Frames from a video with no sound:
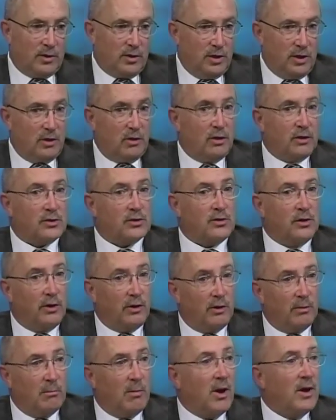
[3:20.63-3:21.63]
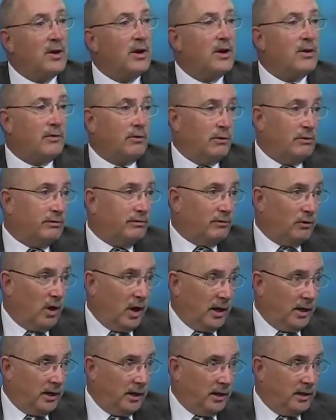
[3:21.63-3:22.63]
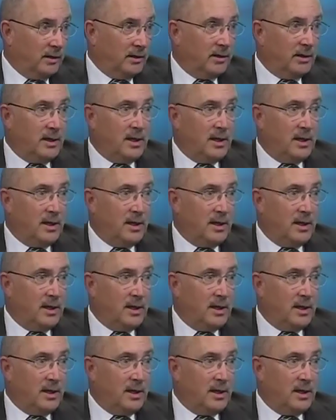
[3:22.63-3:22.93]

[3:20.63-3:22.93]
she bad. cooks dinner Monday through Friday.